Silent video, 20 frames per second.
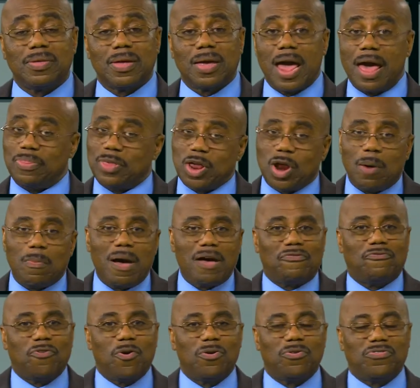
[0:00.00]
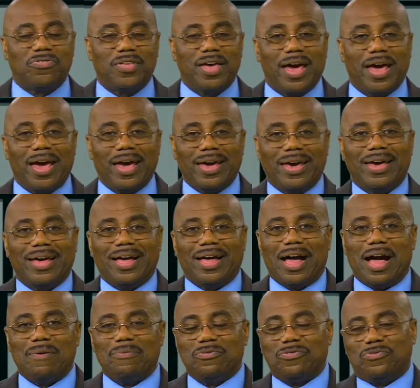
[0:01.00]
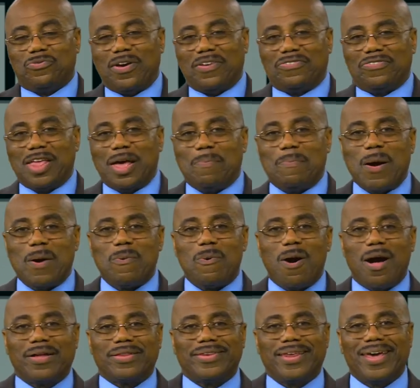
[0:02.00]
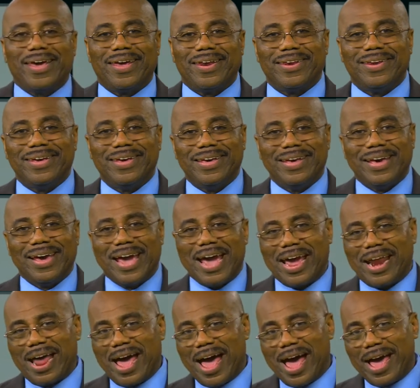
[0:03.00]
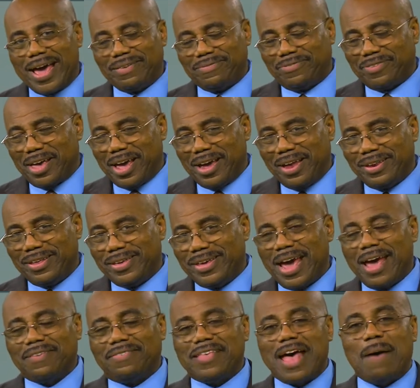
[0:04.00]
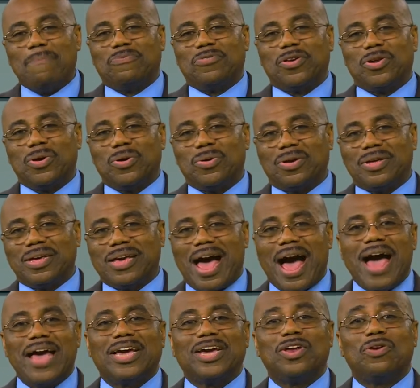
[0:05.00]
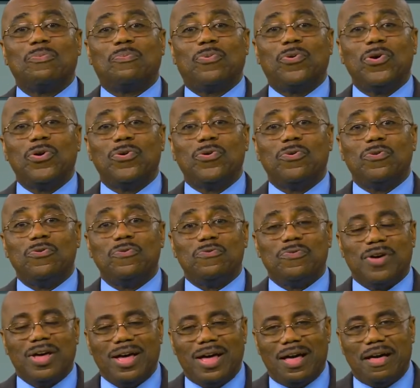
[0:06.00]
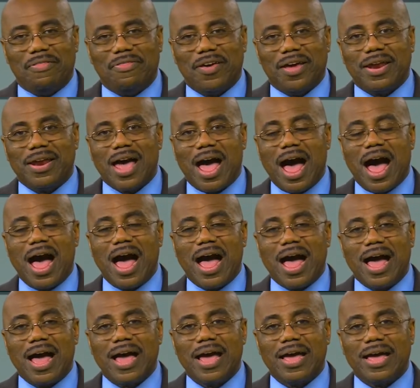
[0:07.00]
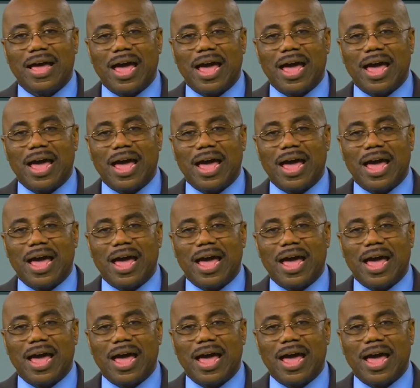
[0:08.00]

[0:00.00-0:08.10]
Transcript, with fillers: And then on my first day, I was dressed up, I walked in, and I said, yes, absolutely, I can prove that I